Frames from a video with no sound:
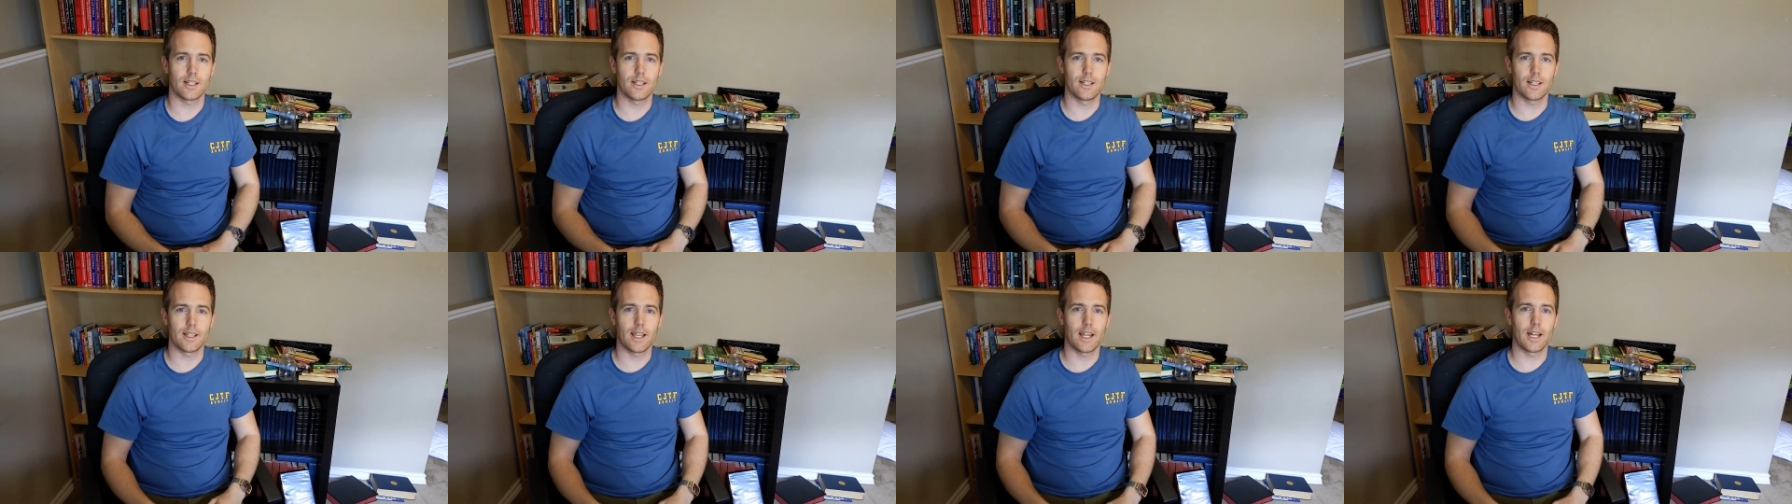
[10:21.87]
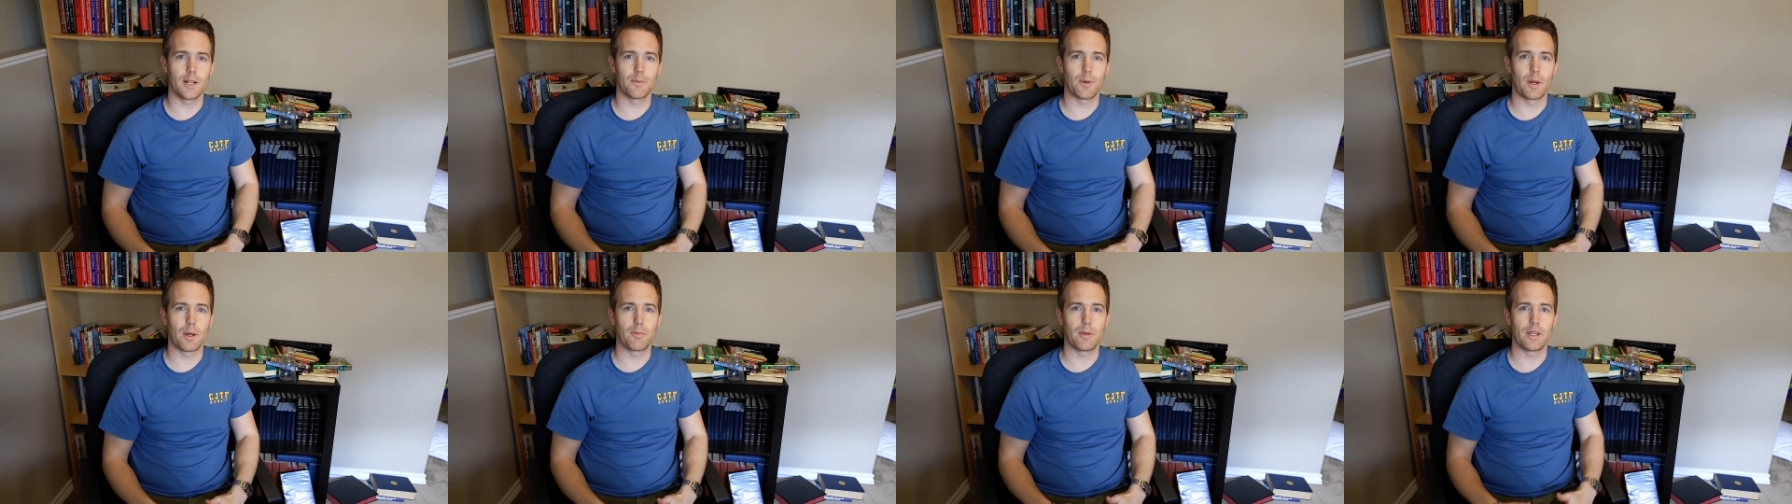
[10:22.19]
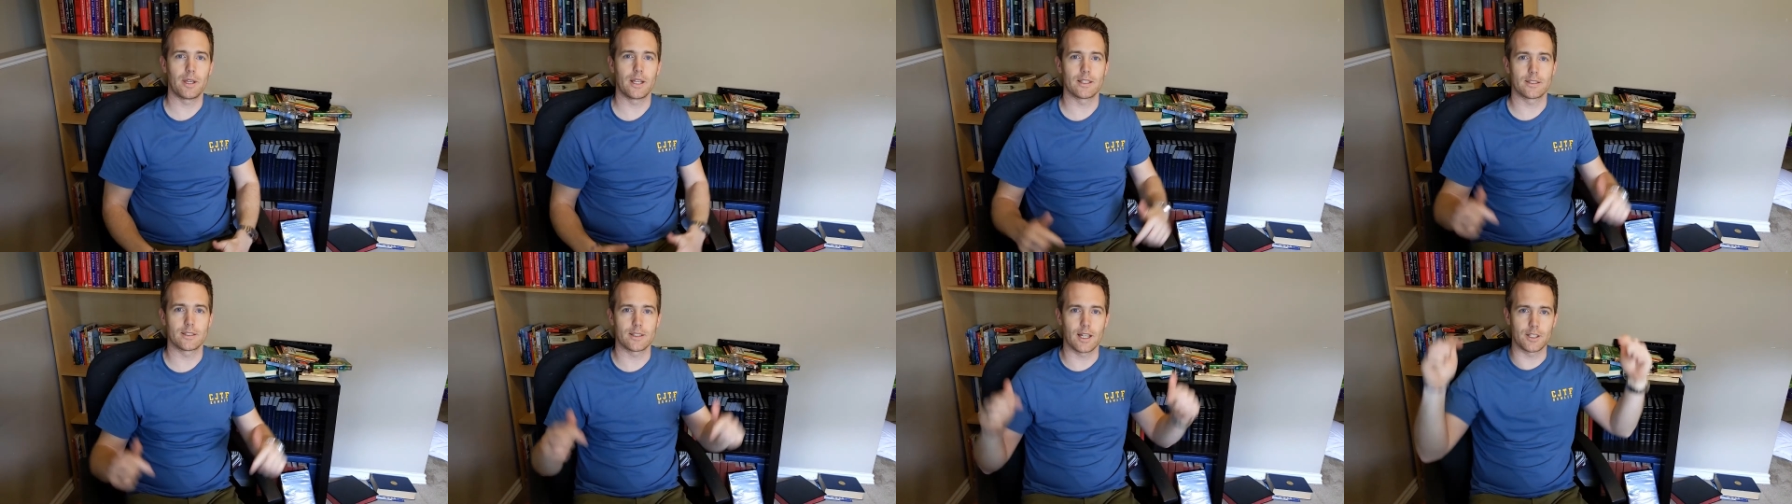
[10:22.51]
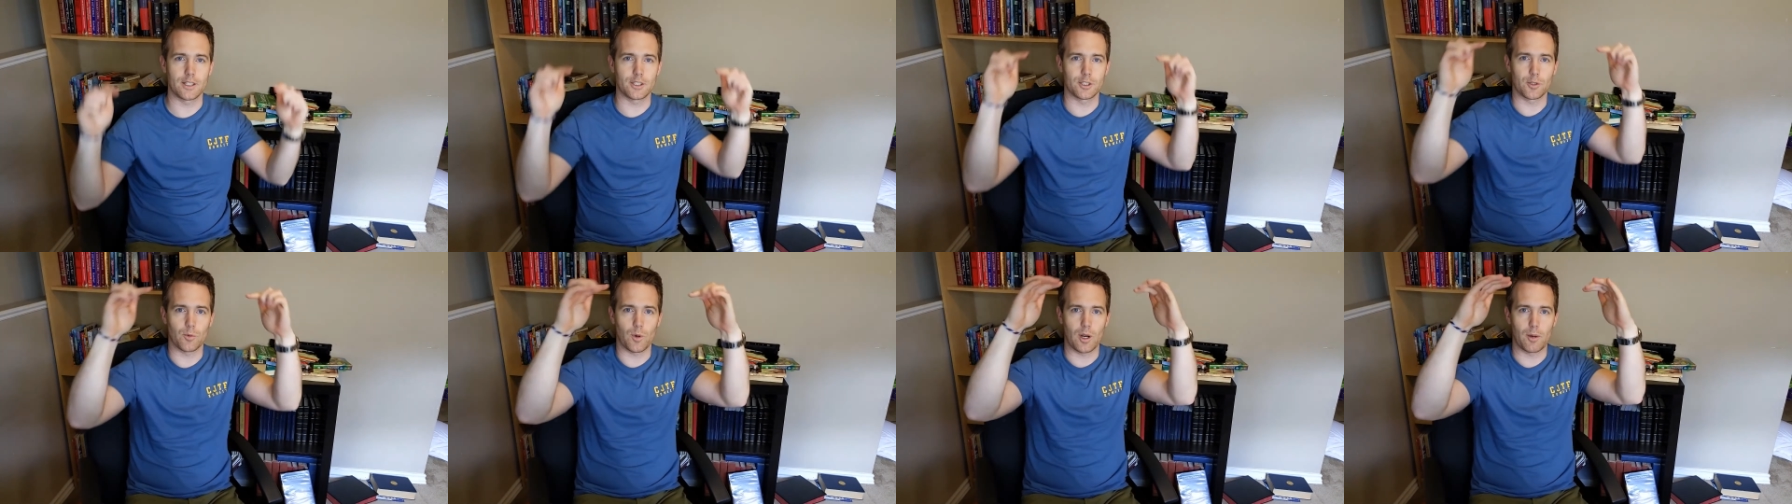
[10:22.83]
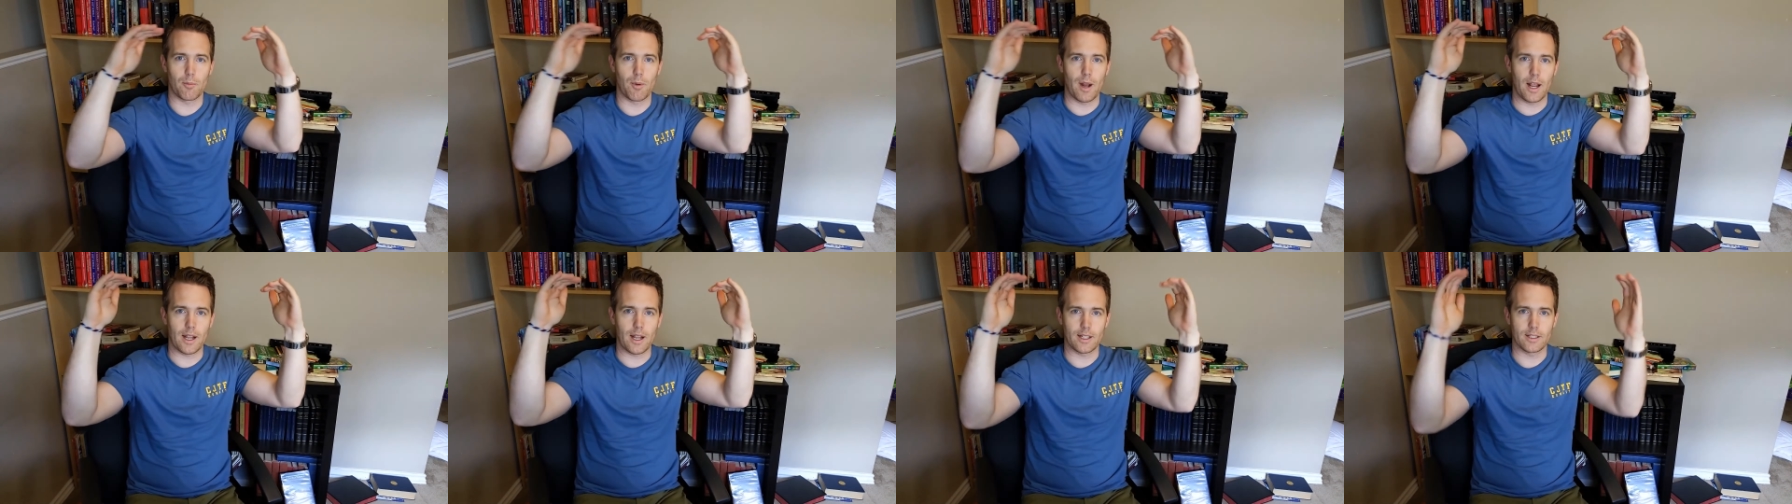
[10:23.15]
indicated by being inside square
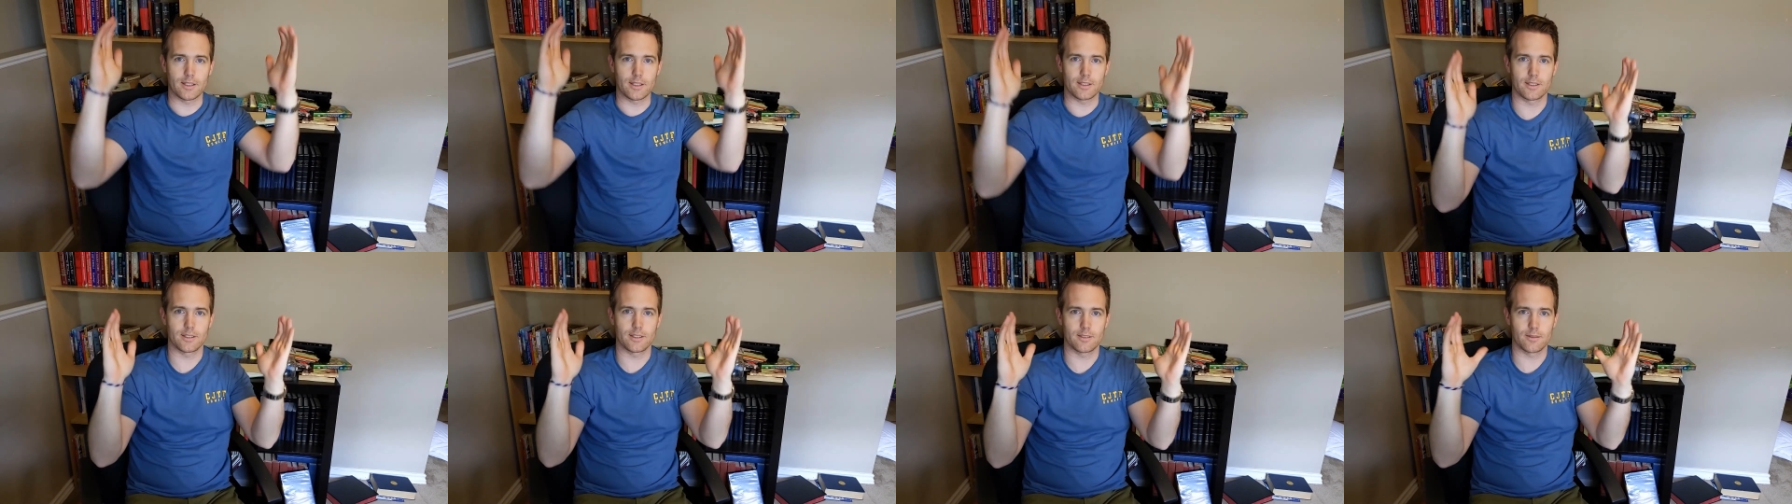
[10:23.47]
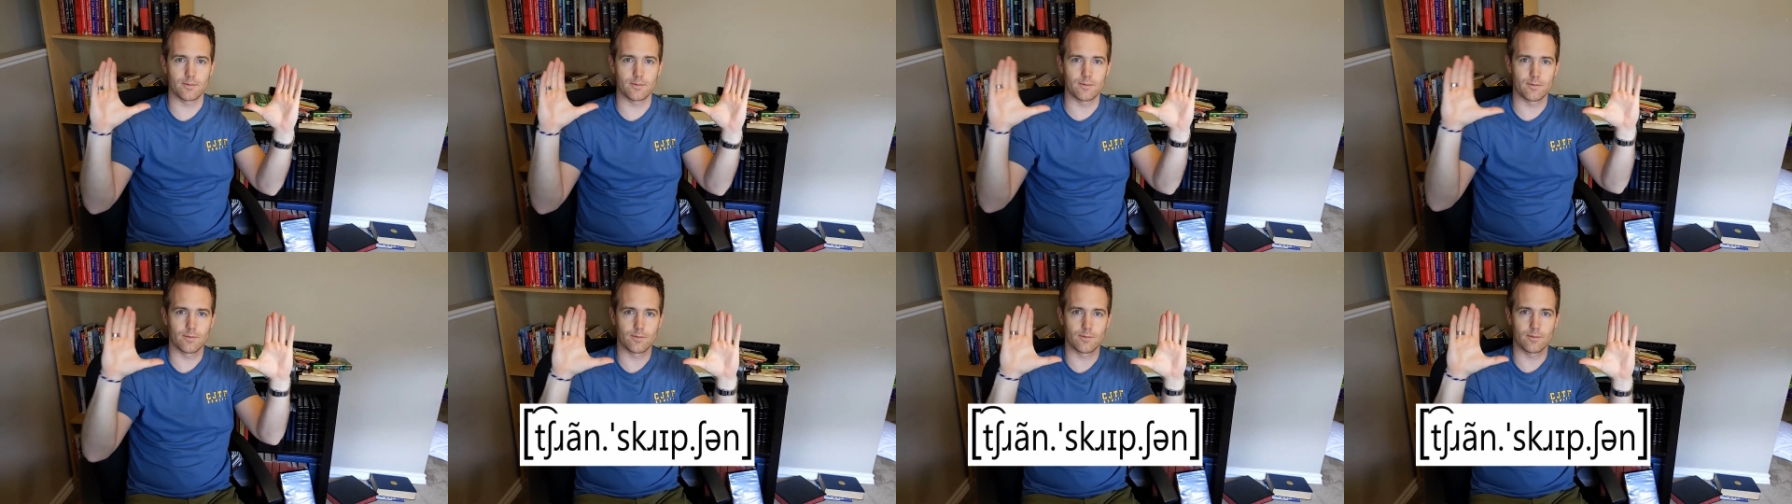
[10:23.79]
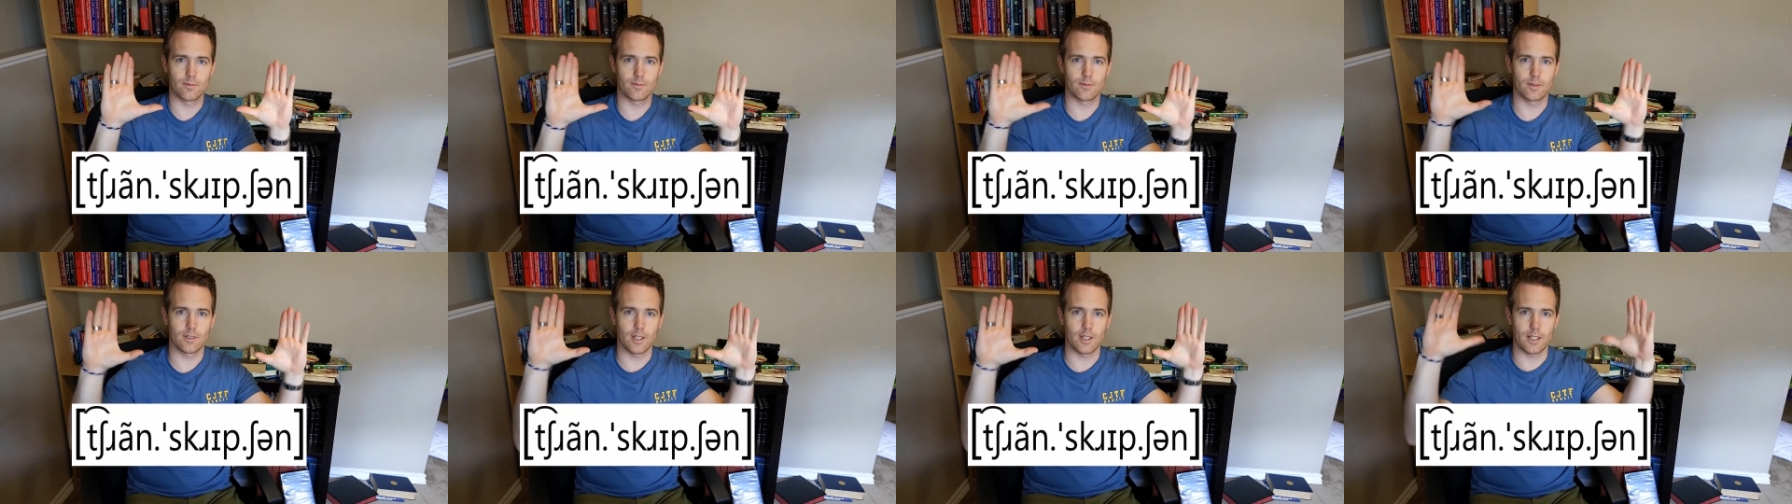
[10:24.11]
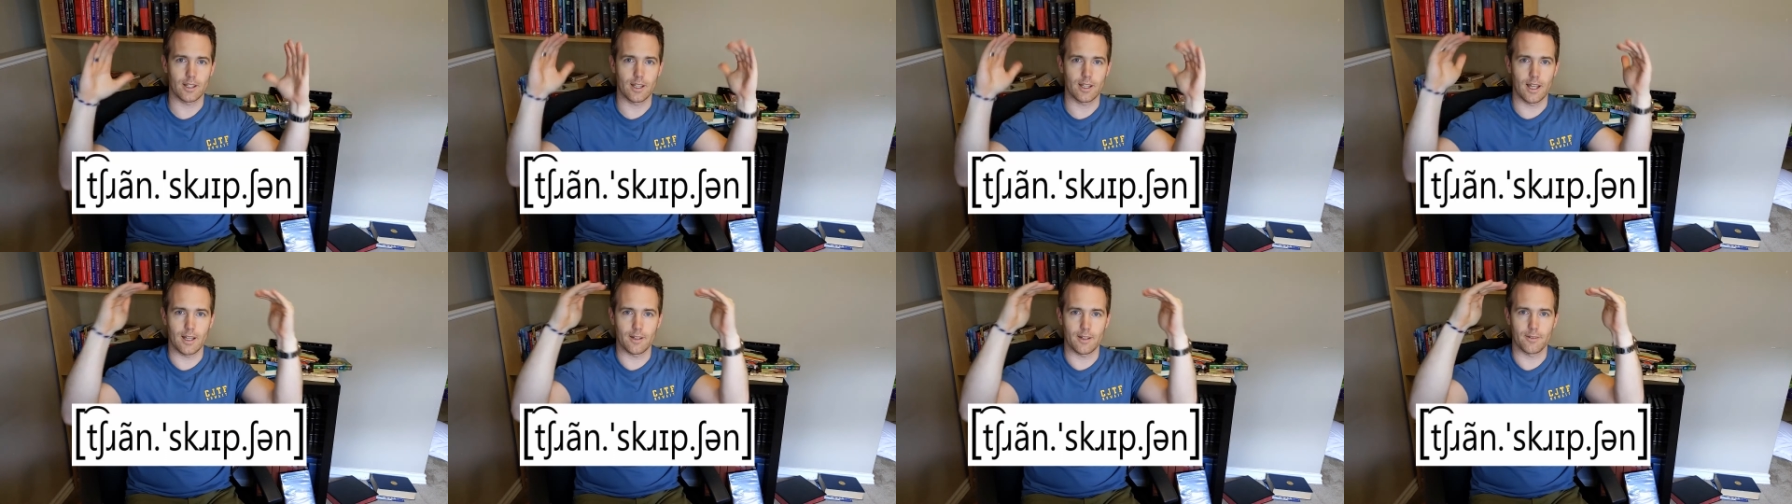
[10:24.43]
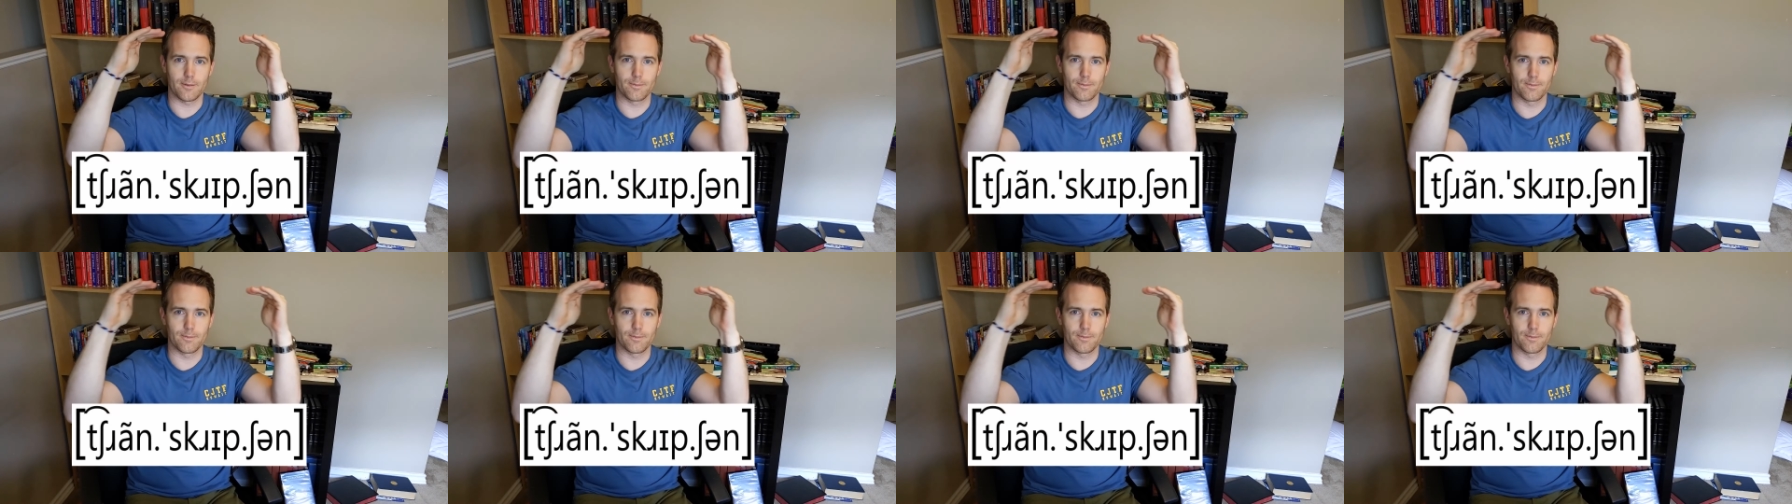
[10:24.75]
brackets like that.